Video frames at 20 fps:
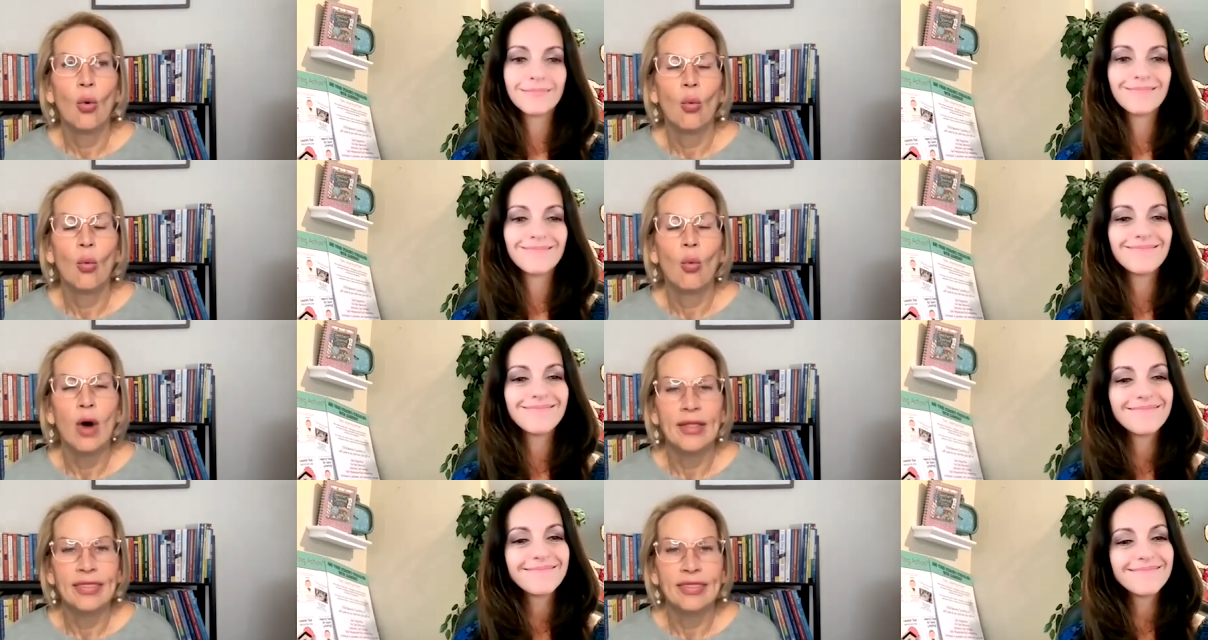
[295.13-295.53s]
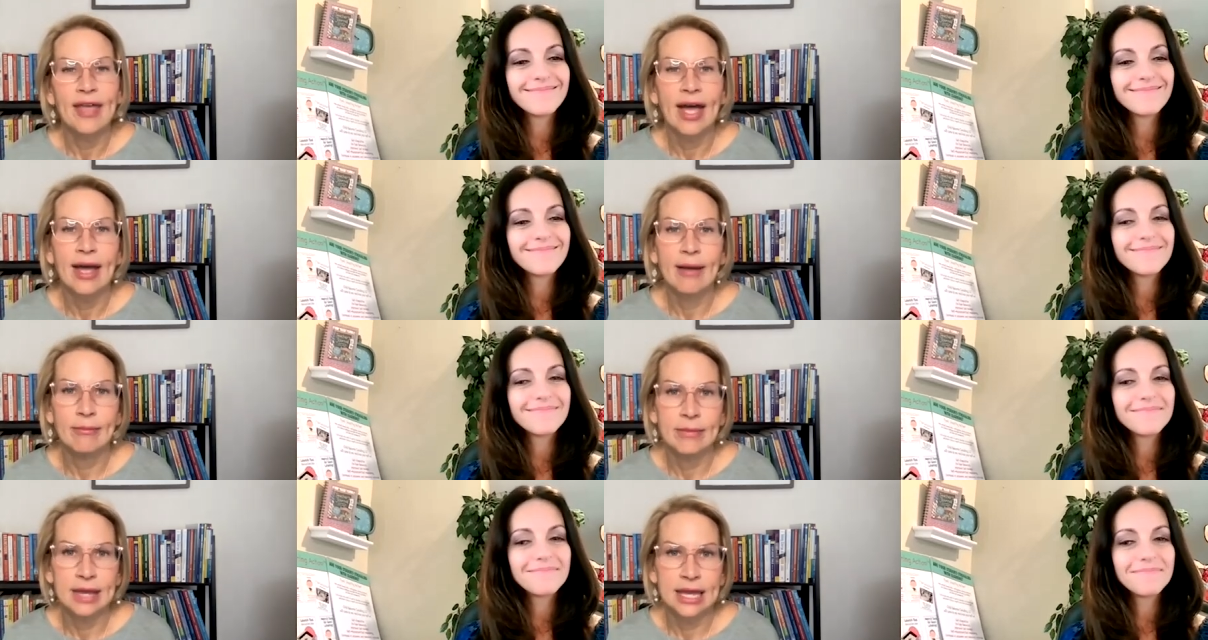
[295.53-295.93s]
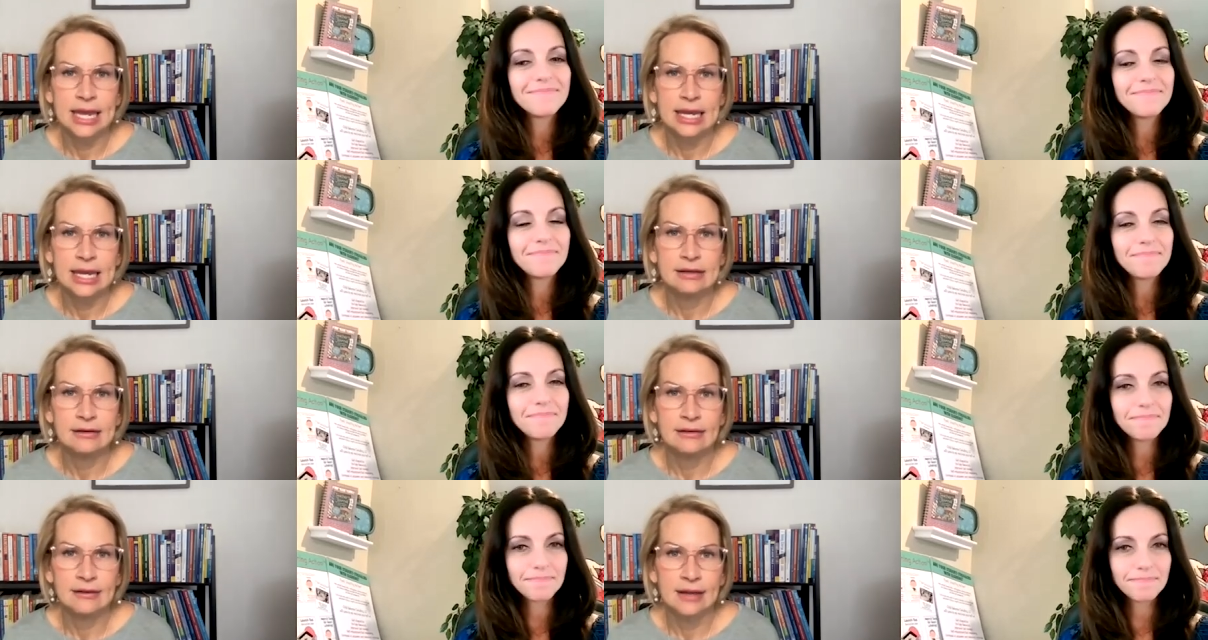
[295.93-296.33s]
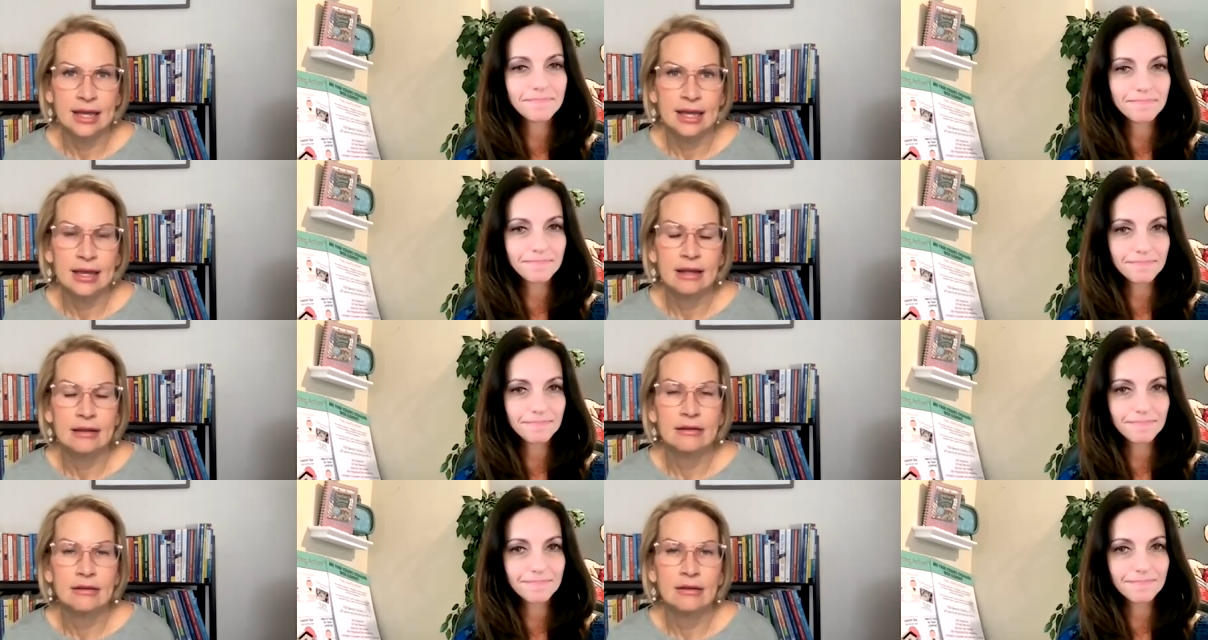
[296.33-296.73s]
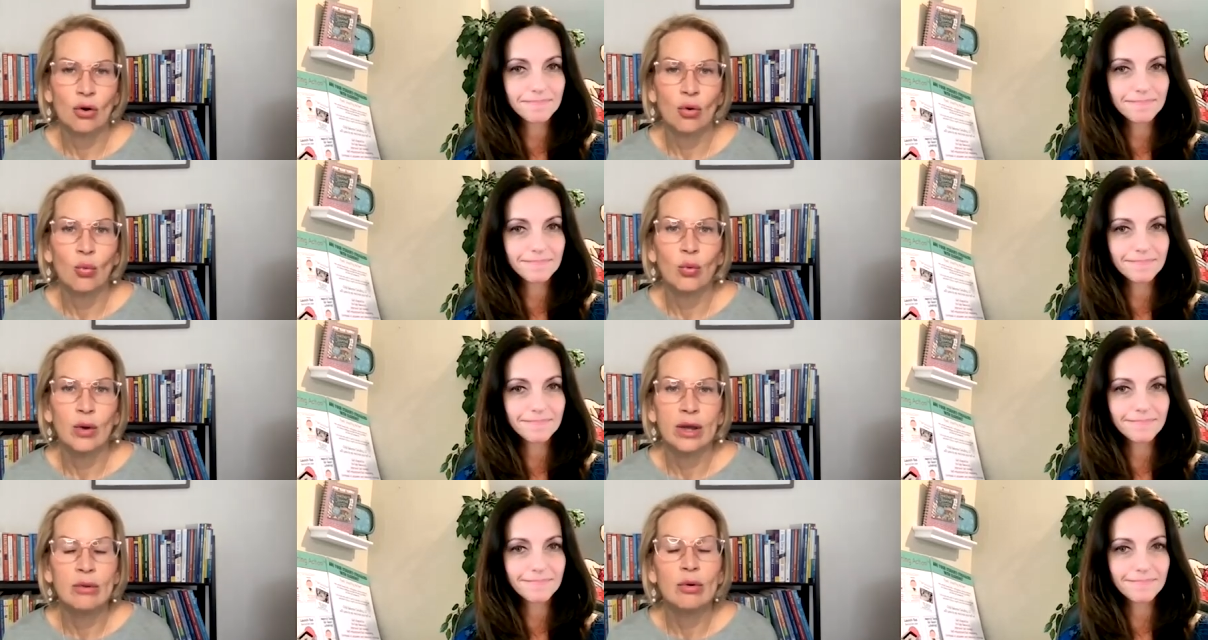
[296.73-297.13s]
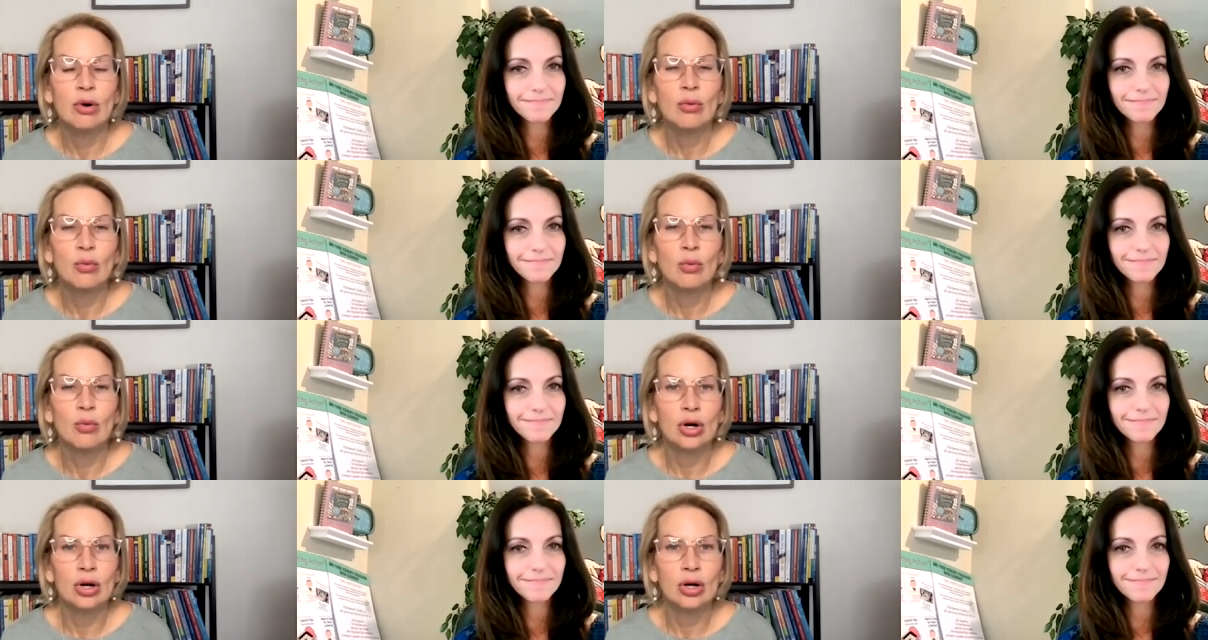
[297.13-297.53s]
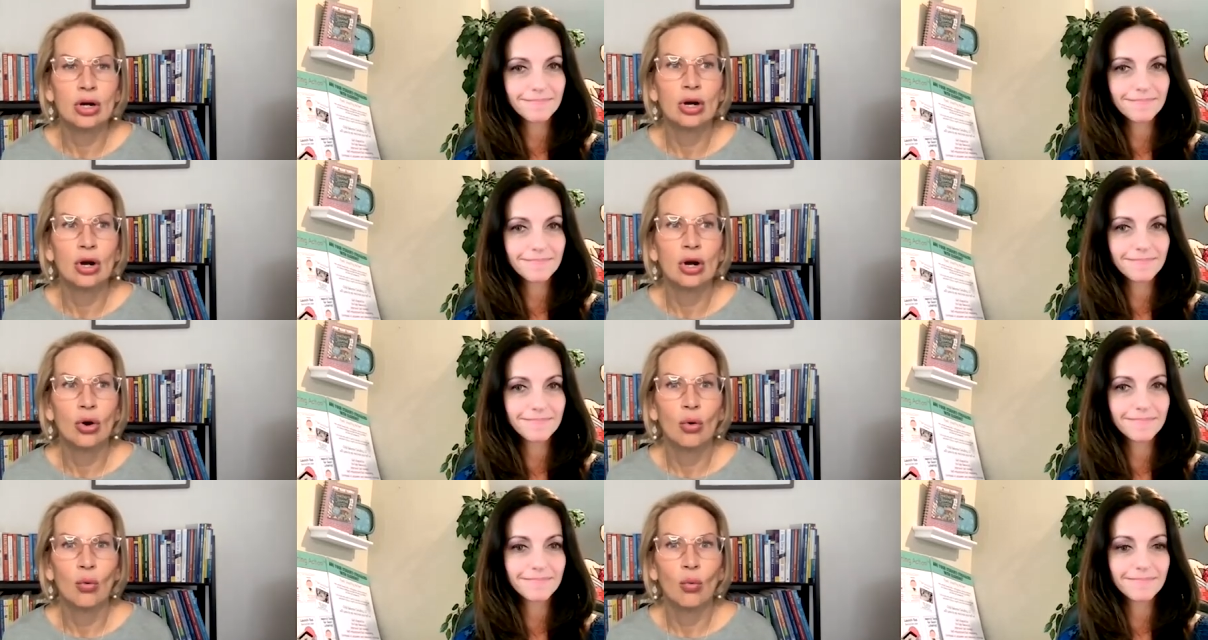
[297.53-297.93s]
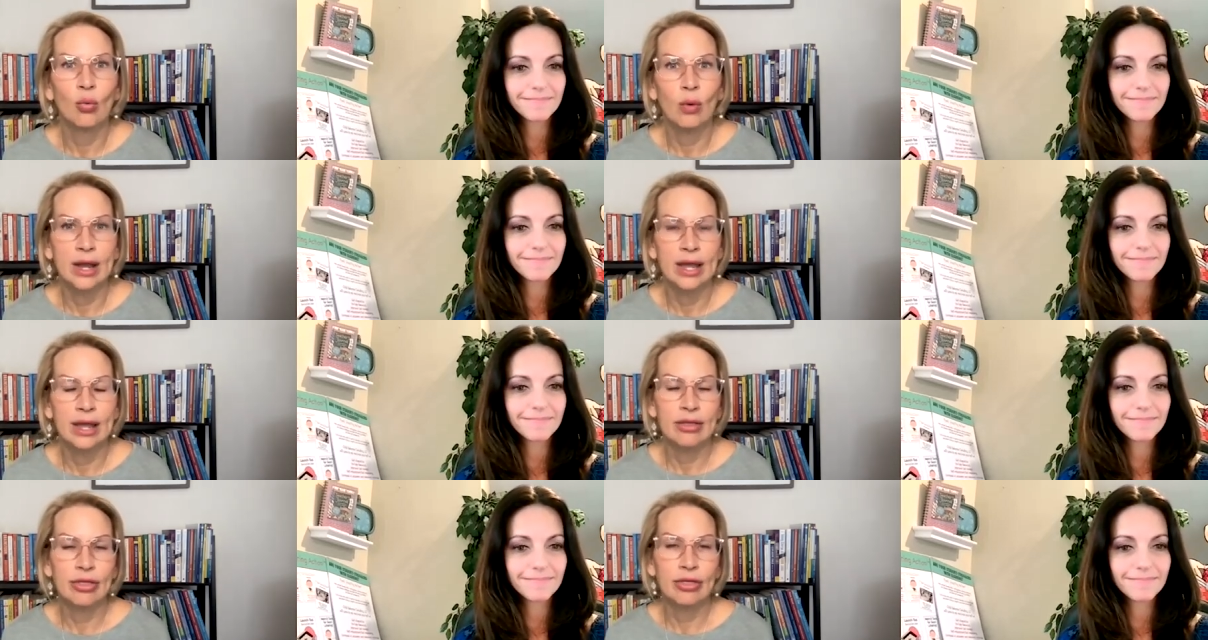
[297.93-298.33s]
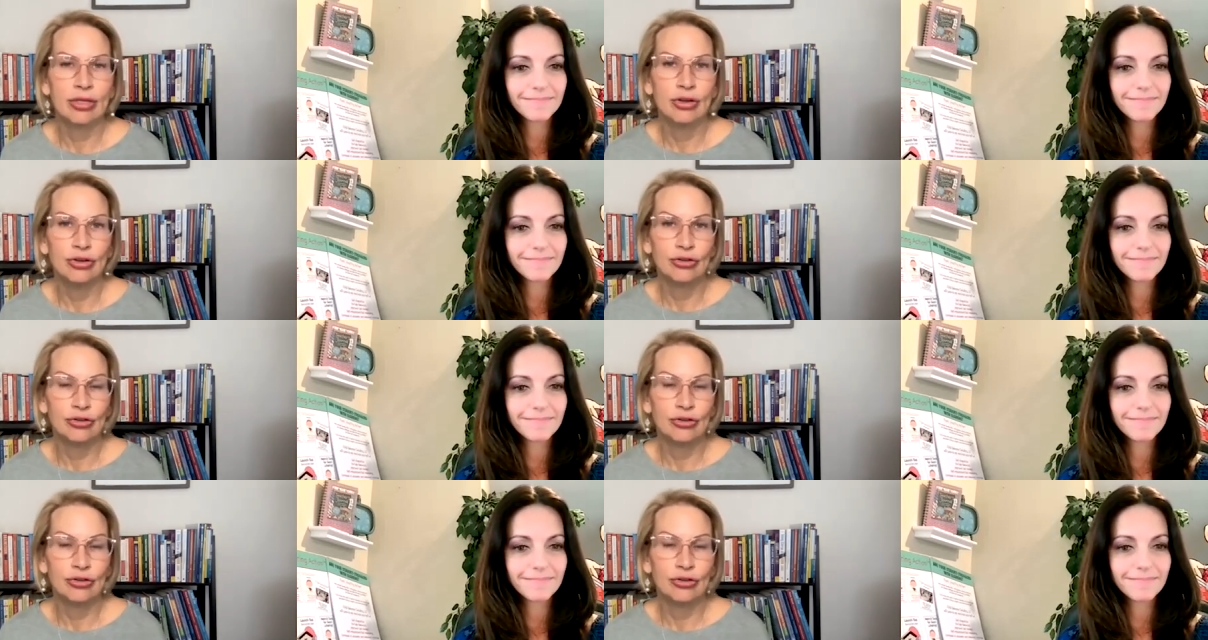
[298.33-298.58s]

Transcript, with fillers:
Speaker 1: what that means is we will work with